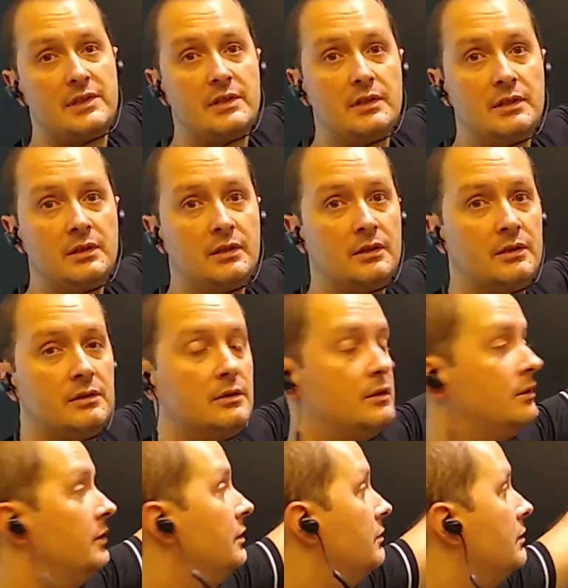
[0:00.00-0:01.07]
C,
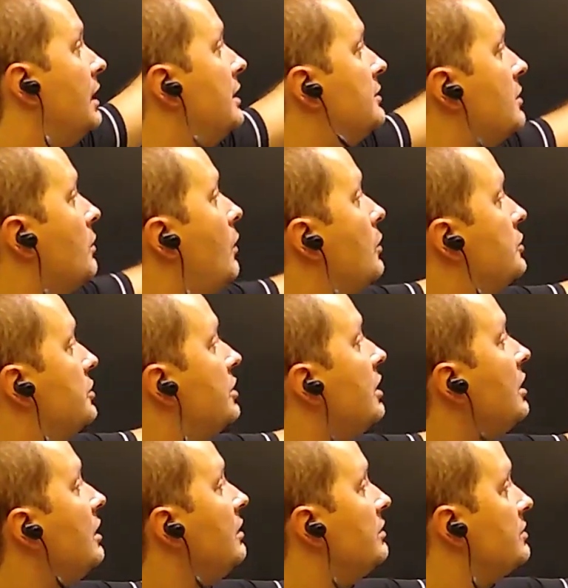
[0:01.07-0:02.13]
right? So
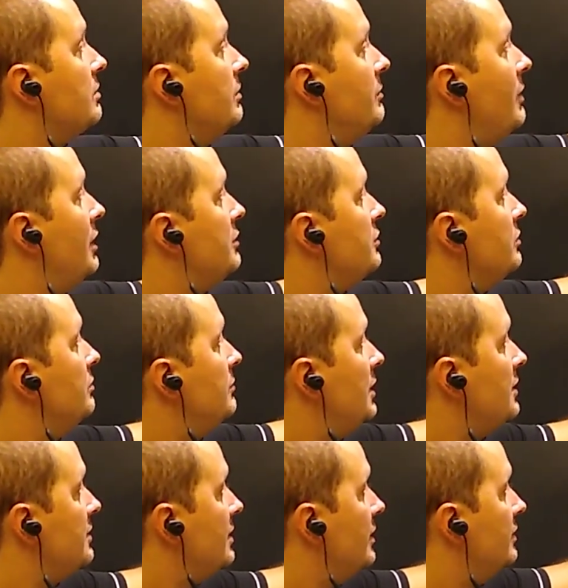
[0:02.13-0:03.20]
Cauchy, to remind you,
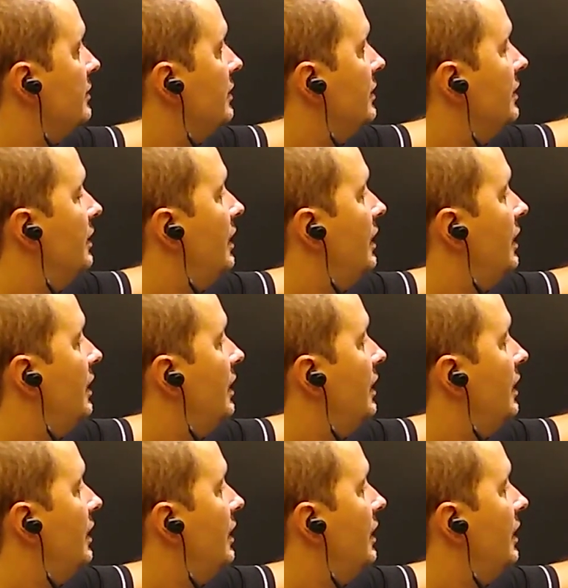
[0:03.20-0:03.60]
means that